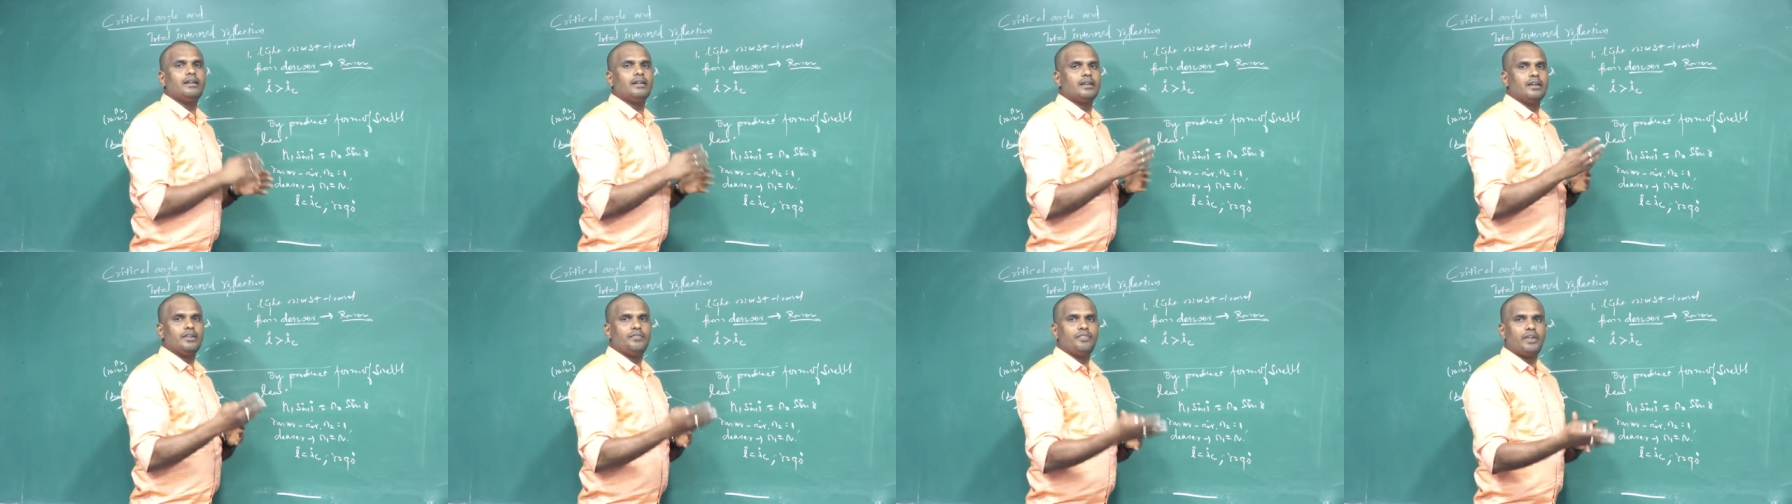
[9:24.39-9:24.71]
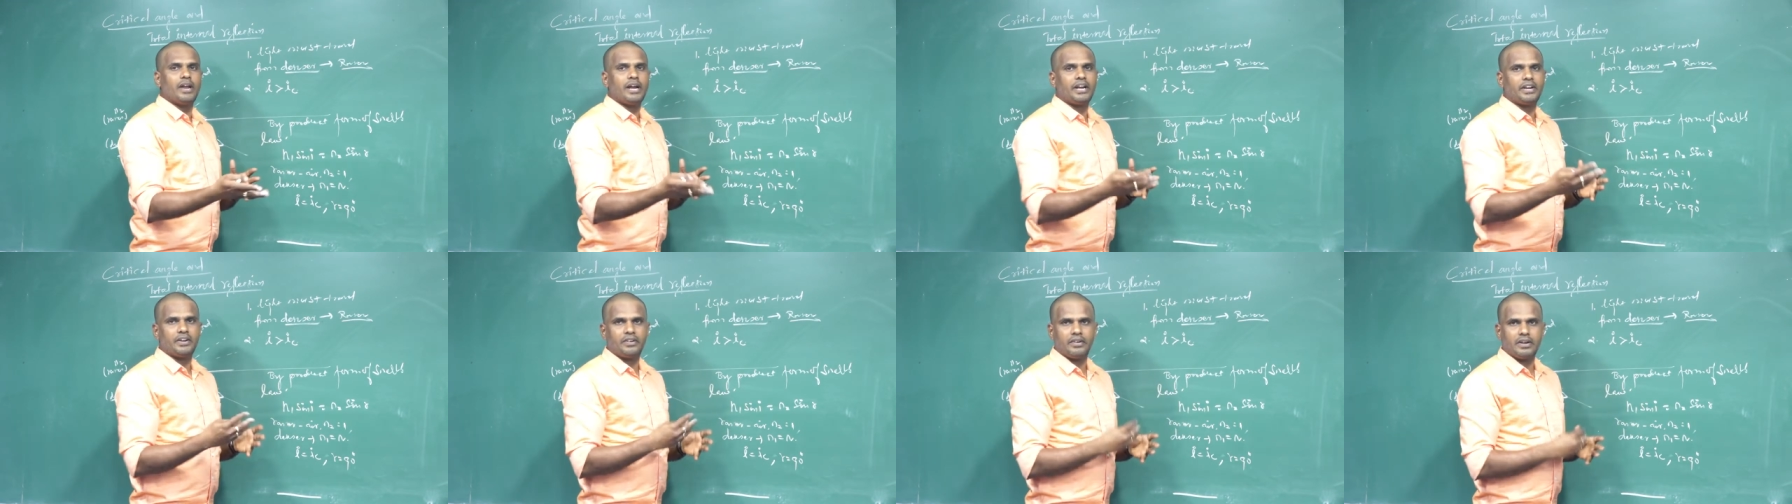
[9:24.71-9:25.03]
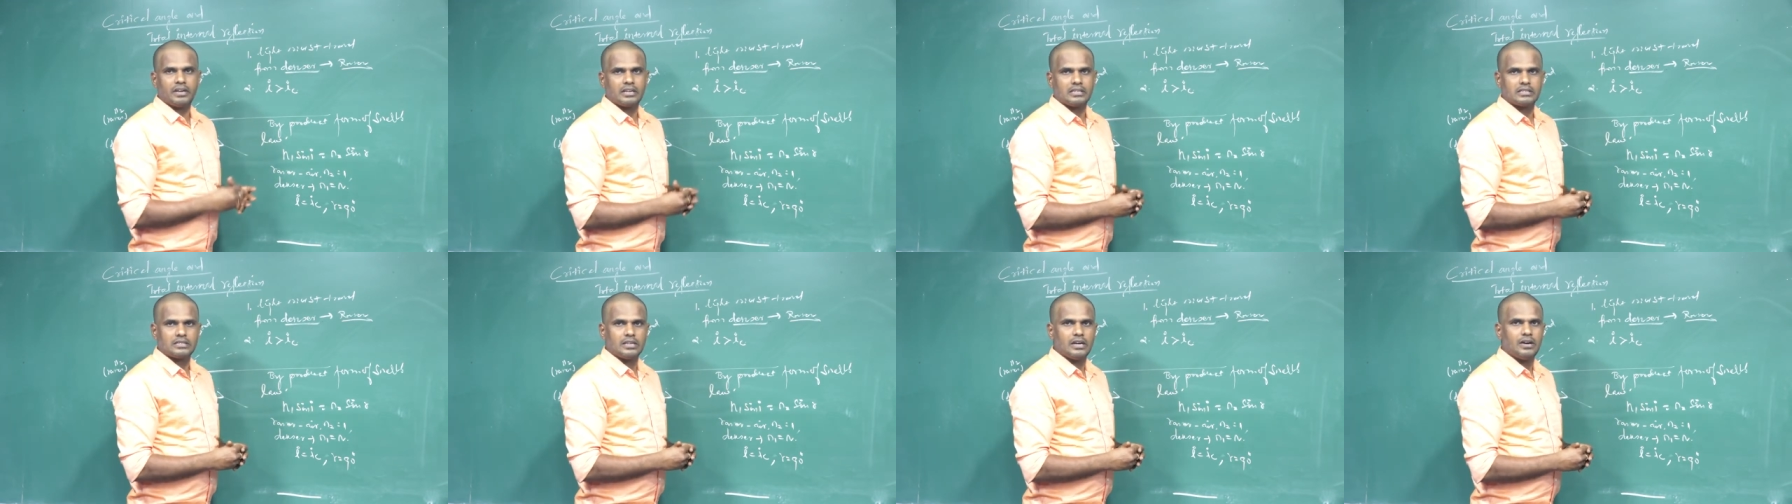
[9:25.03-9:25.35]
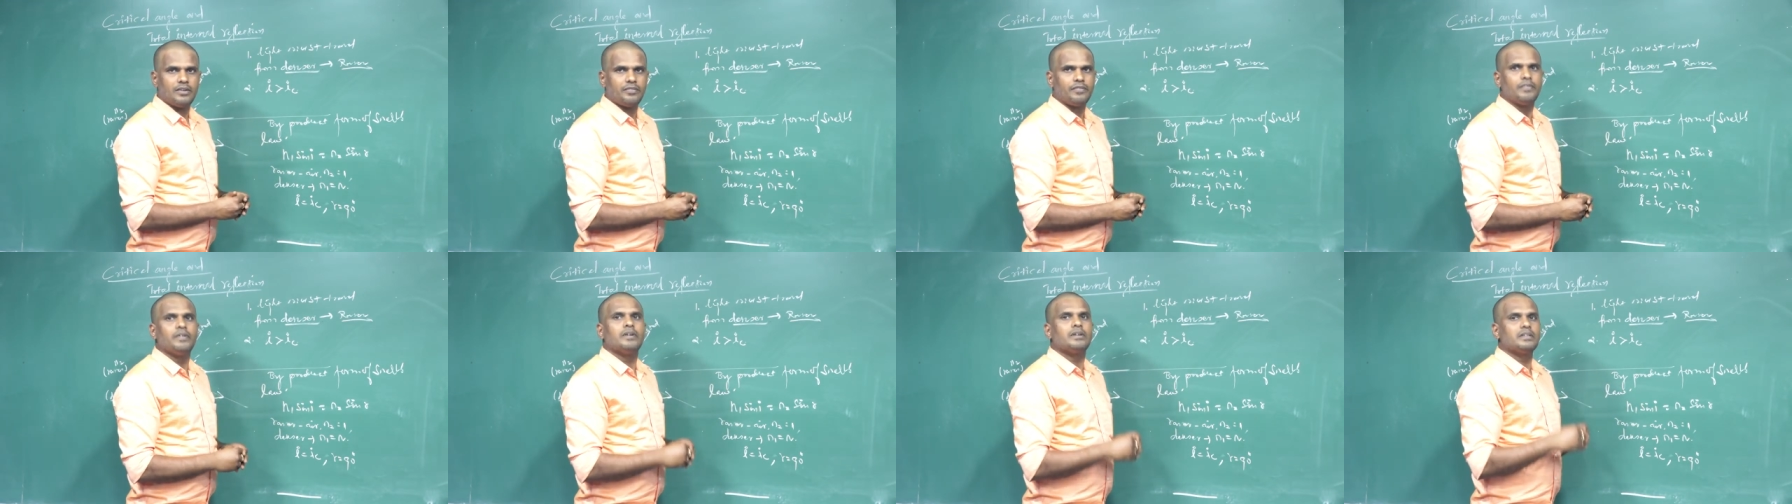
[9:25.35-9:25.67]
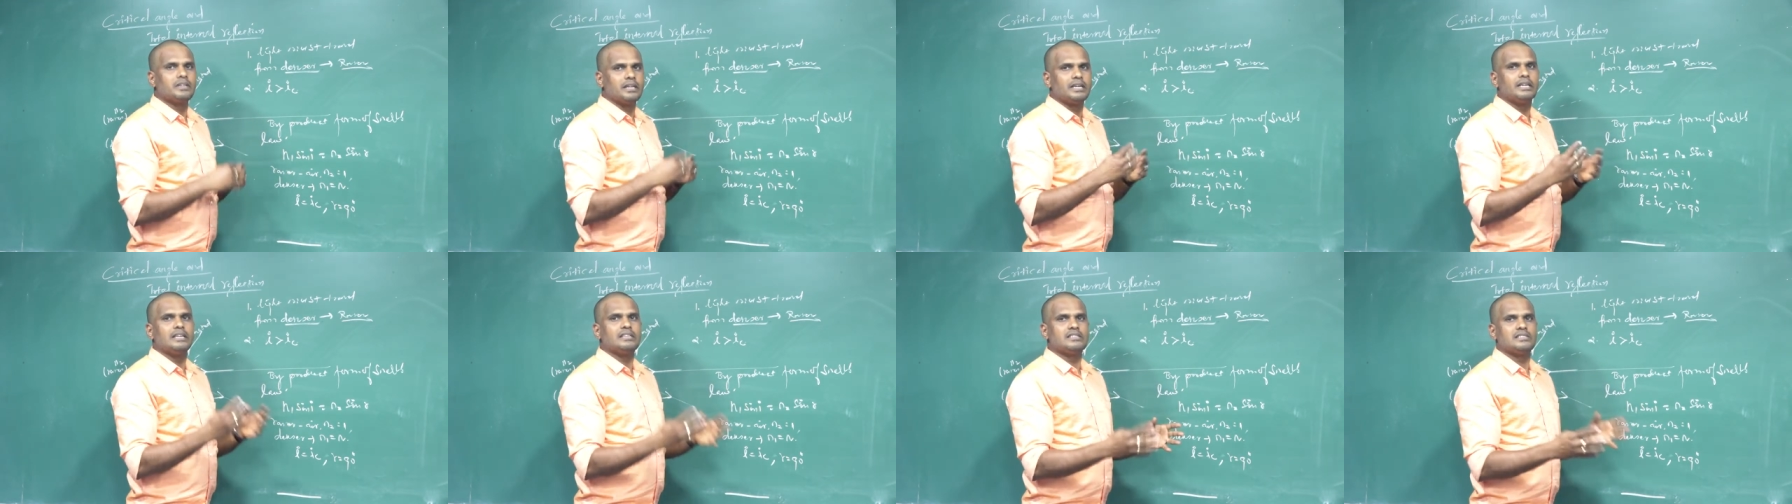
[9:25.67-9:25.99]
refractive index of
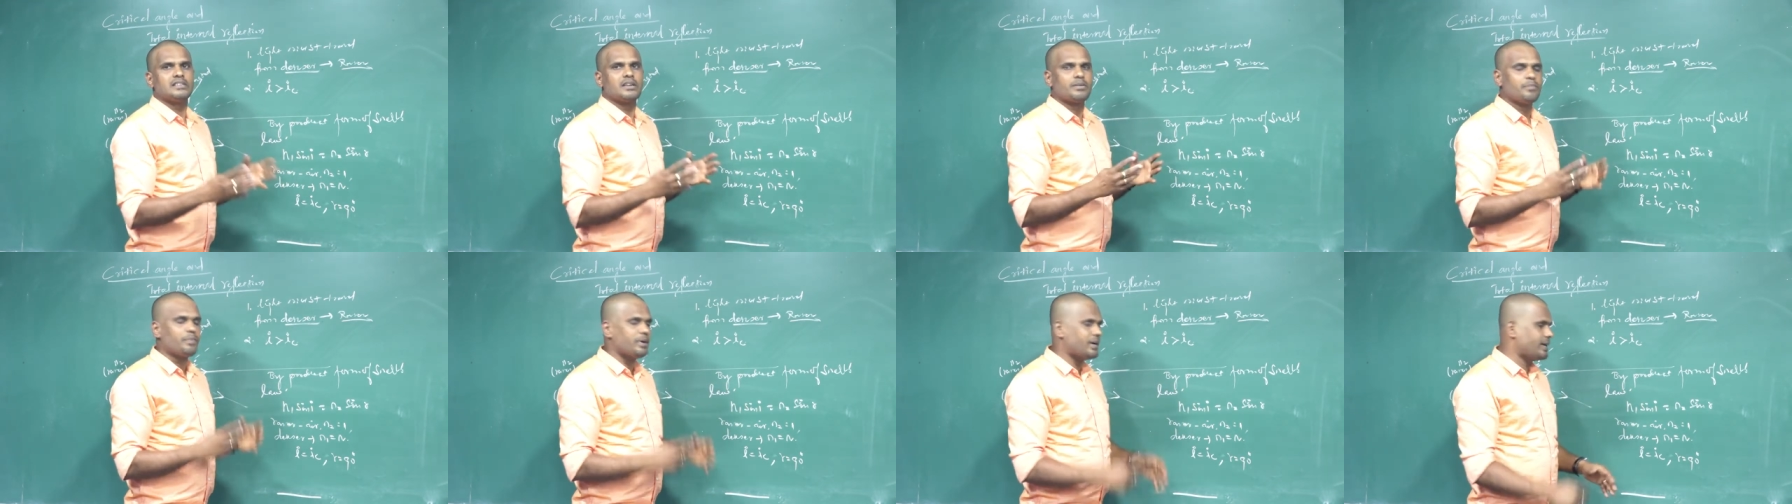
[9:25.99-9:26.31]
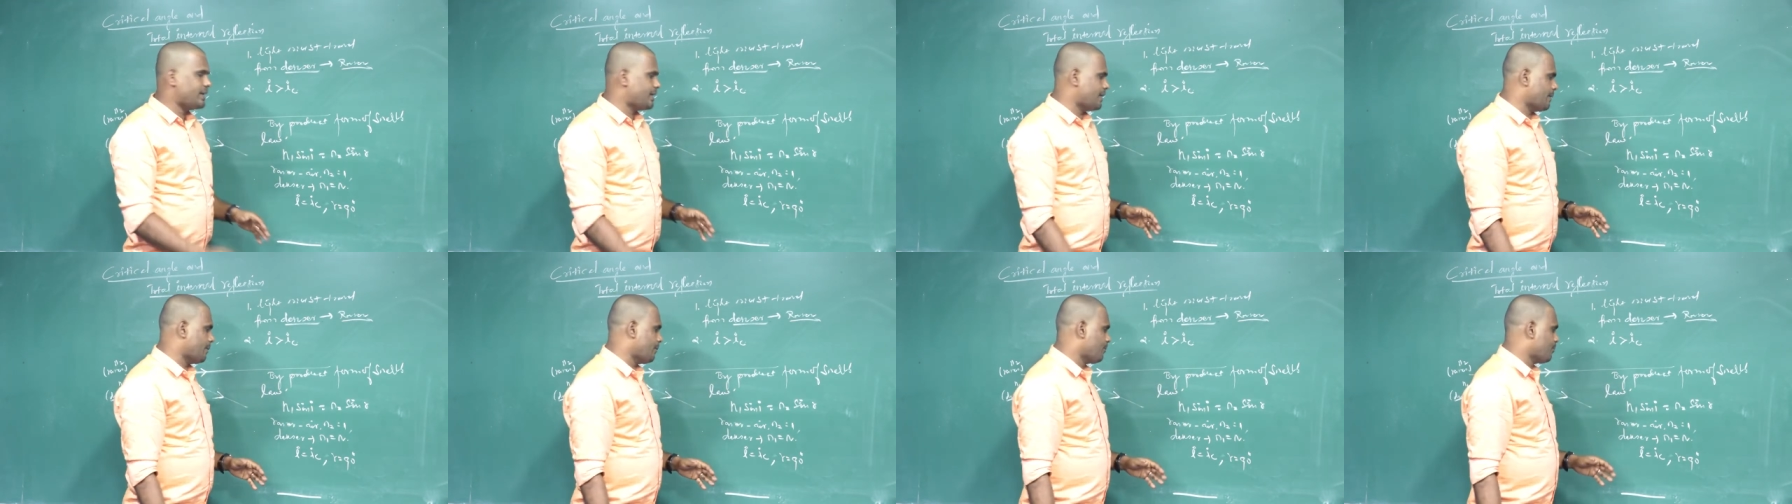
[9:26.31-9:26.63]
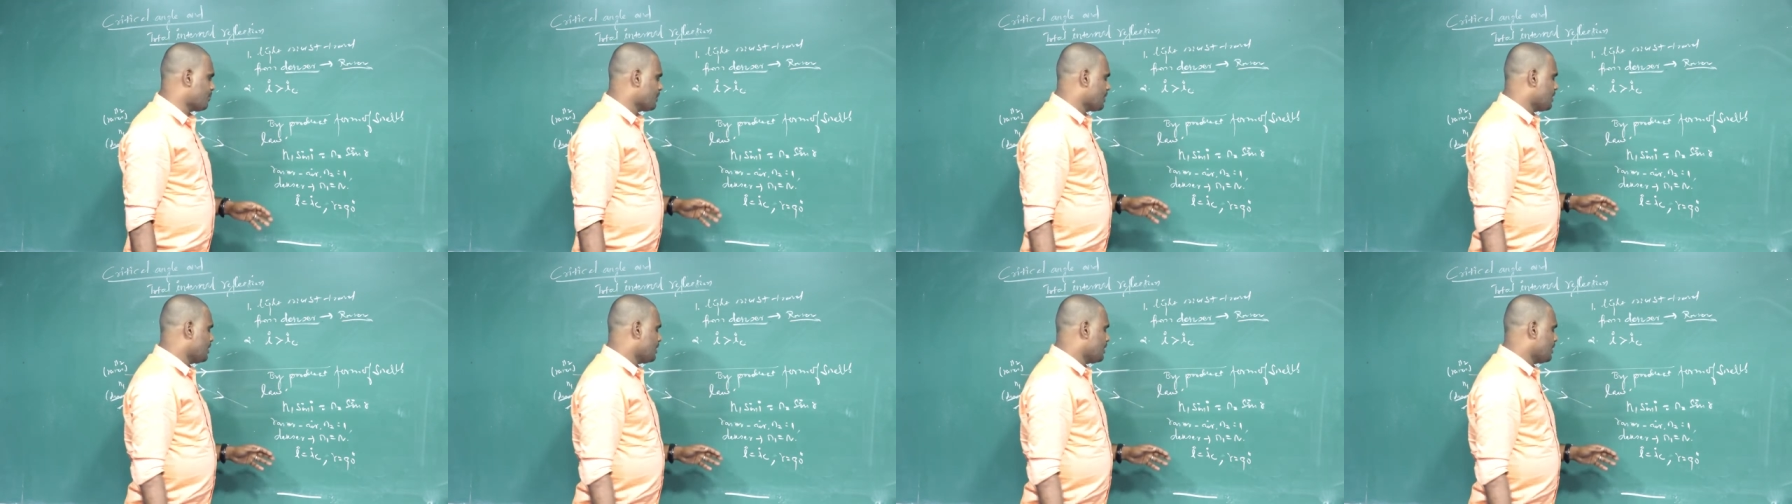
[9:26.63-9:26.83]
the denser medium.